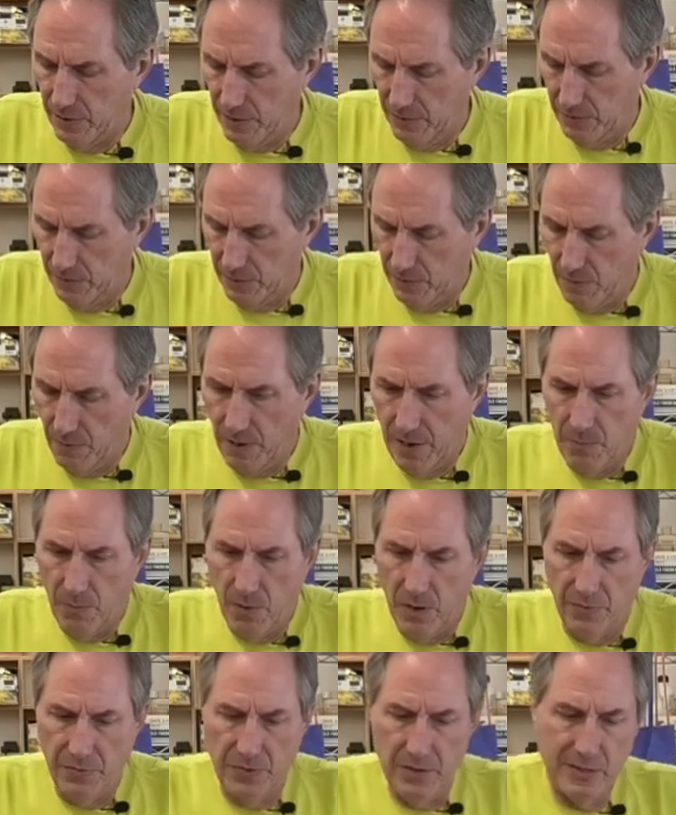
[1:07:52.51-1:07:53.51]
And so I
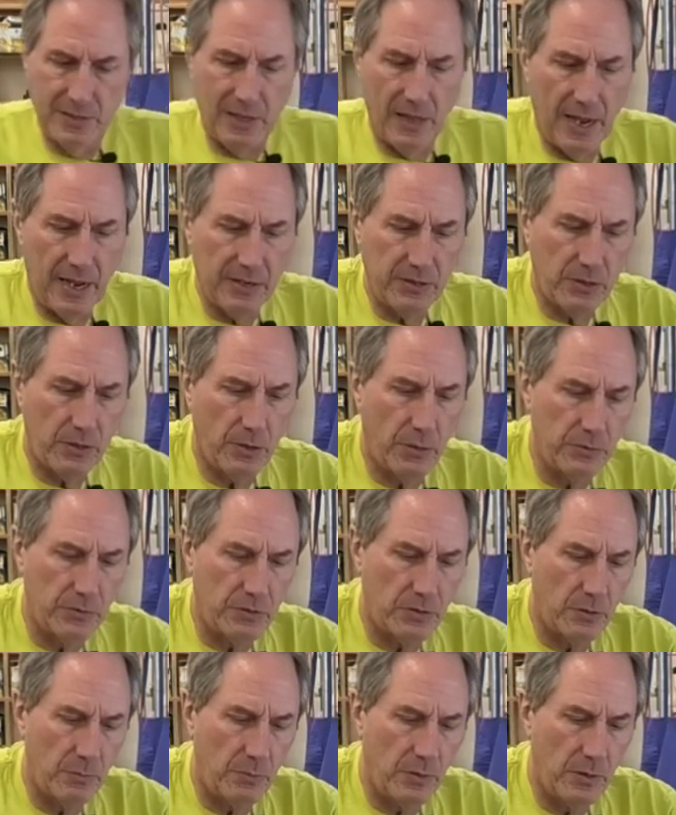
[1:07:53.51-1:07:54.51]
want these last
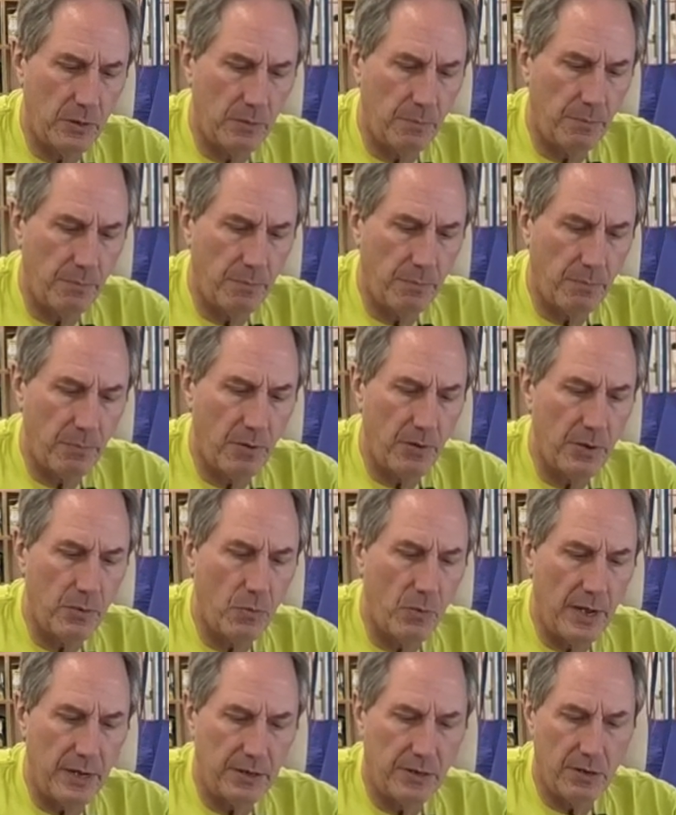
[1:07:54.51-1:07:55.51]
coats to be pretty
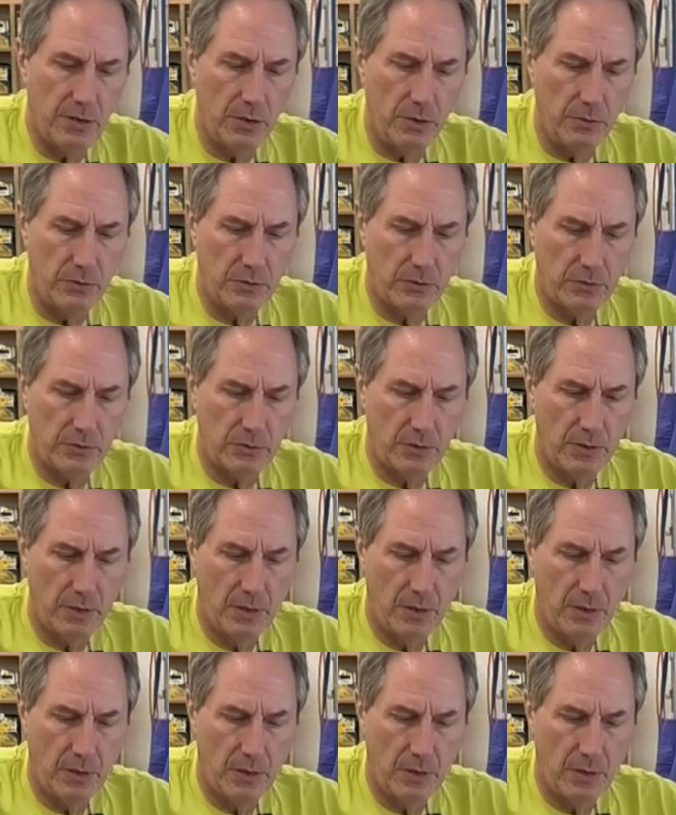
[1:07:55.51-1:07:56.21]
wet coats.